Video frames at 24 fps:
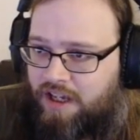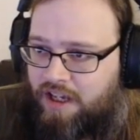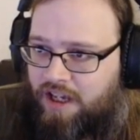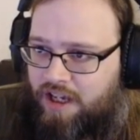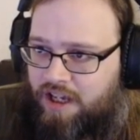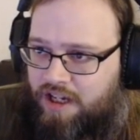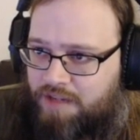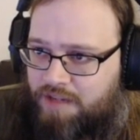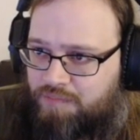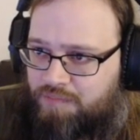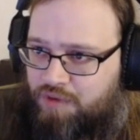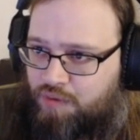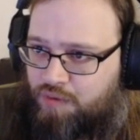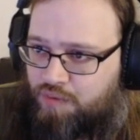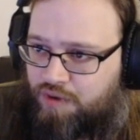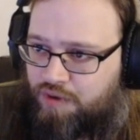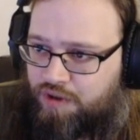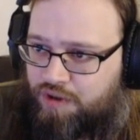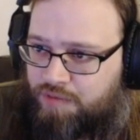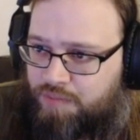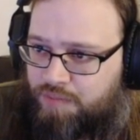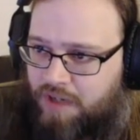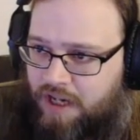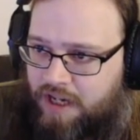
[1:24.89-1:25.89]
Hit up the
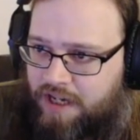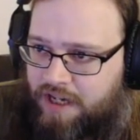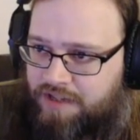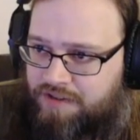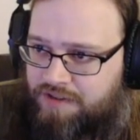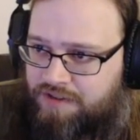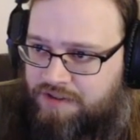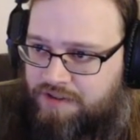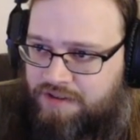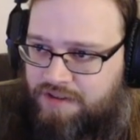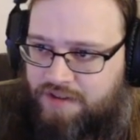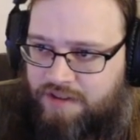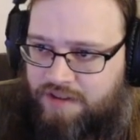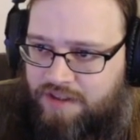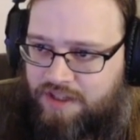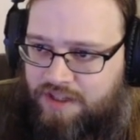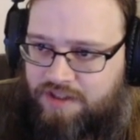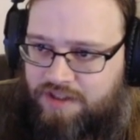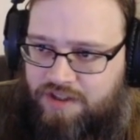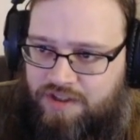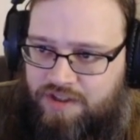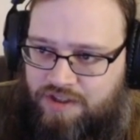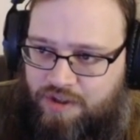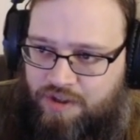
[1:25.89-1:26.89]
world boss.
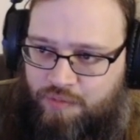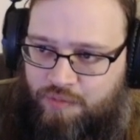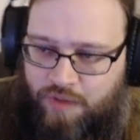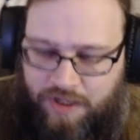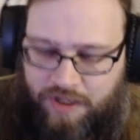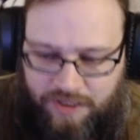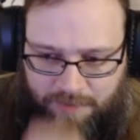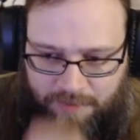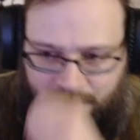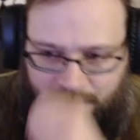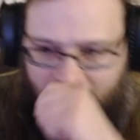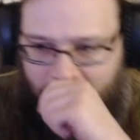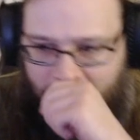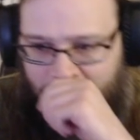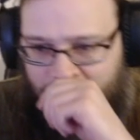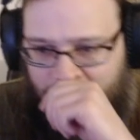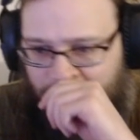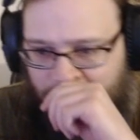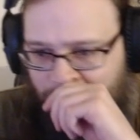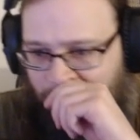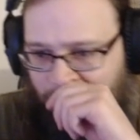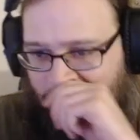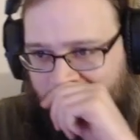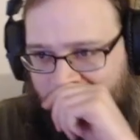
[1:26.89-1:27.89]
This is the one that
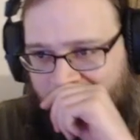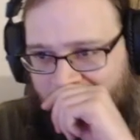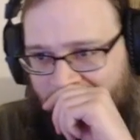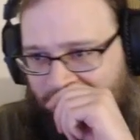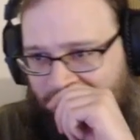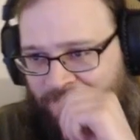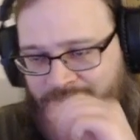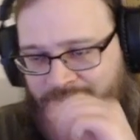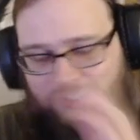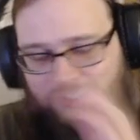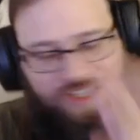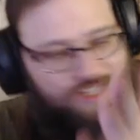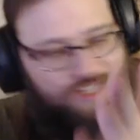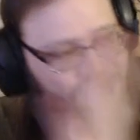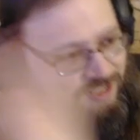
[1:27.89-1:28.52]
matters right now.